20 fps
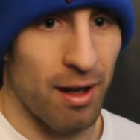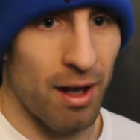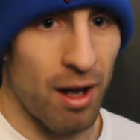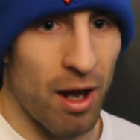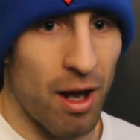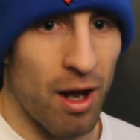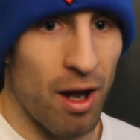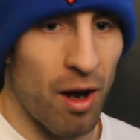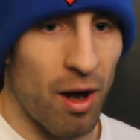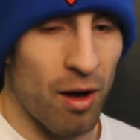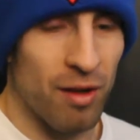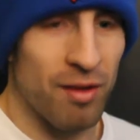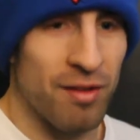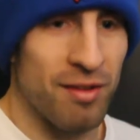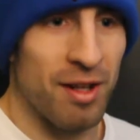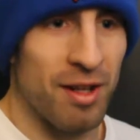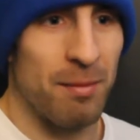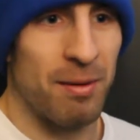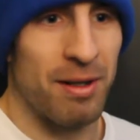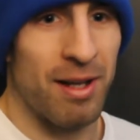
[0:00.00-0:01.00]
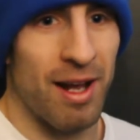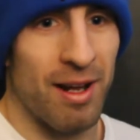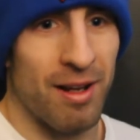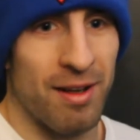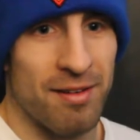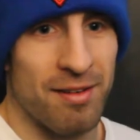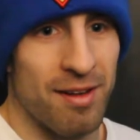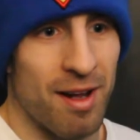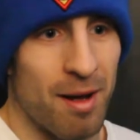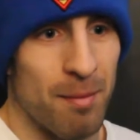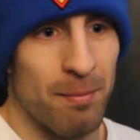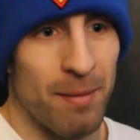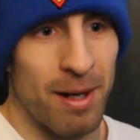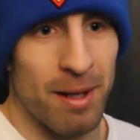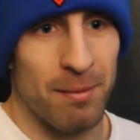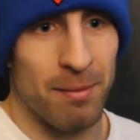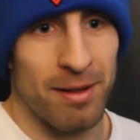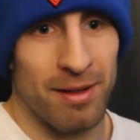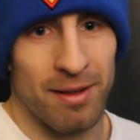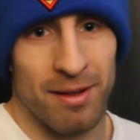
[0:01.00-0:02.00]
Uh, I can see me getting a sub
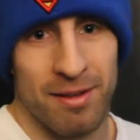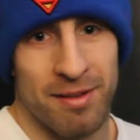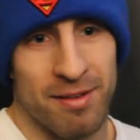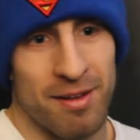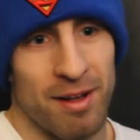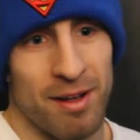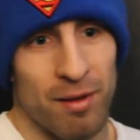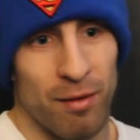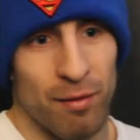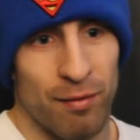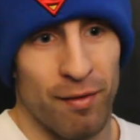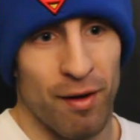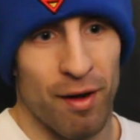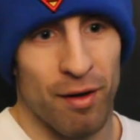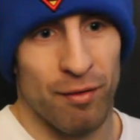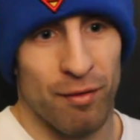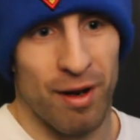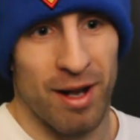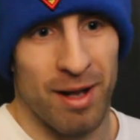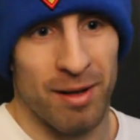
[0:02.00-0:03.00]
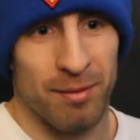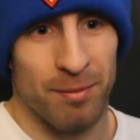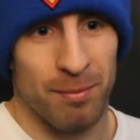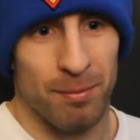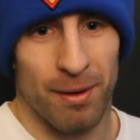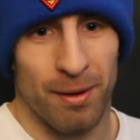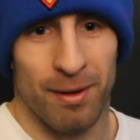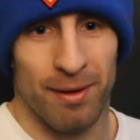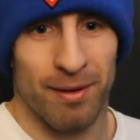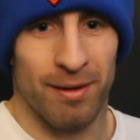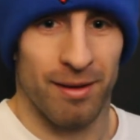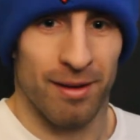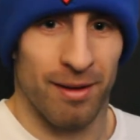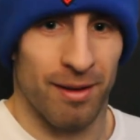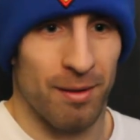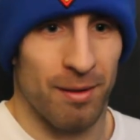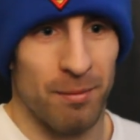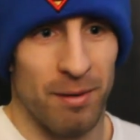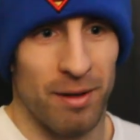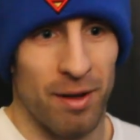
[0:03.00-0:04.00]
maybe in the second or third round, but
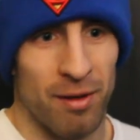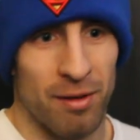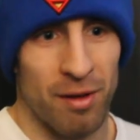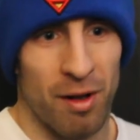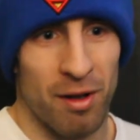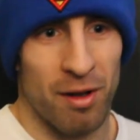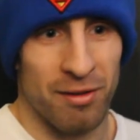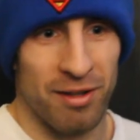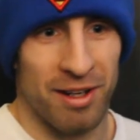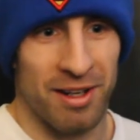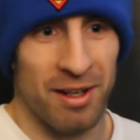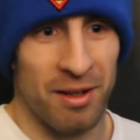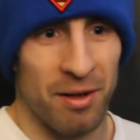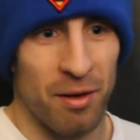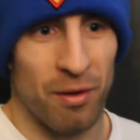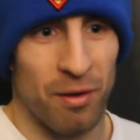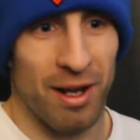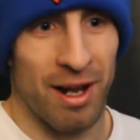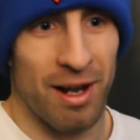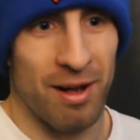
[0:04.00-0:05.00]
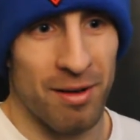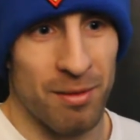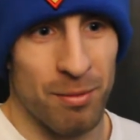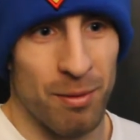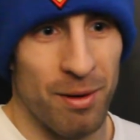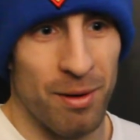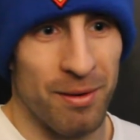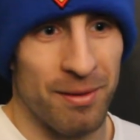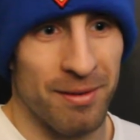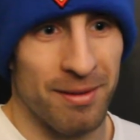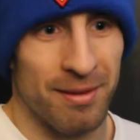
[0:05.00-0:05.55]
I mean, I'll, I'll, take a knockout as well.